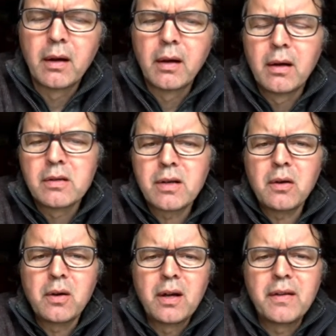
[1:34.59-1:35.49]

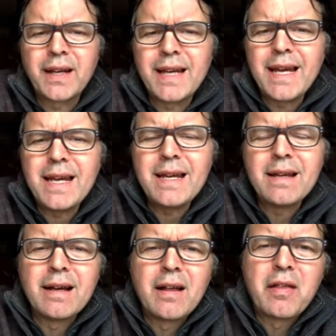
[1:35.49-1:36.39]
So the
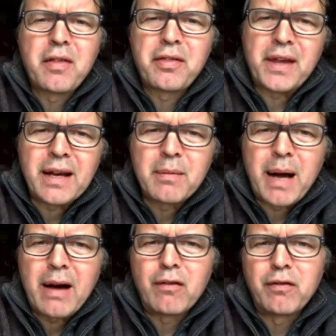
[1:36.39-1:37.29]
key thing
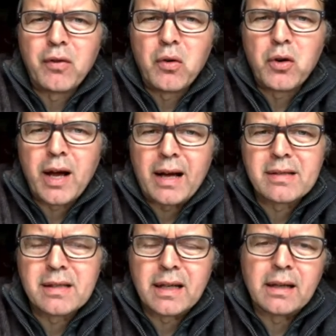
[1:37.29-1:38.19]
about
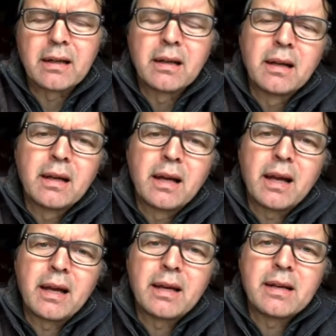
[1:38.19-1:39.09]
forecasting
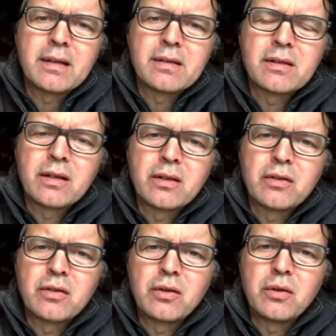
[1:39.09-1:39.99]
is
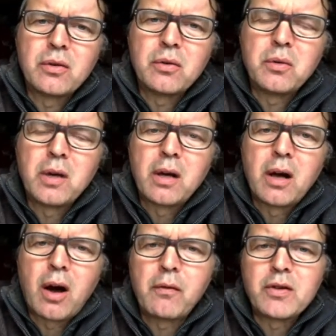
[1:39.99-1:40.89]
to
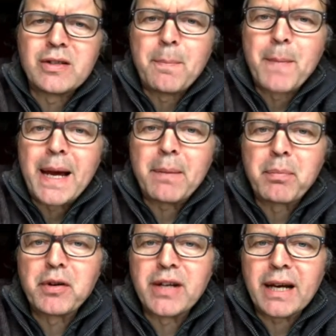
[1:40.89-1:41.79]
obviously make
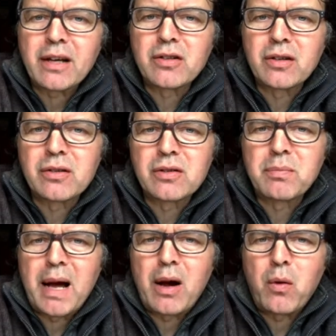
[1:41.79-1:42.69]
predictions
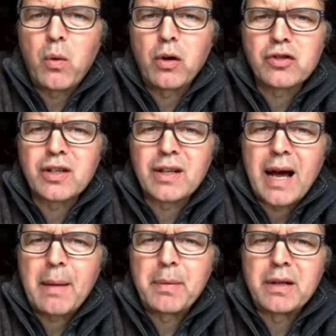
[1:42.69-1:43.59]
about what's going to
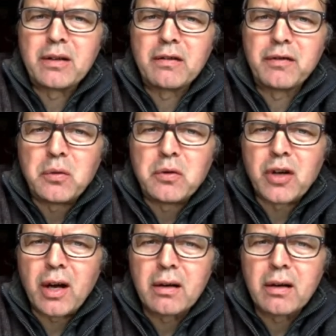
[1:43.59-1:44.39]
happen in the future.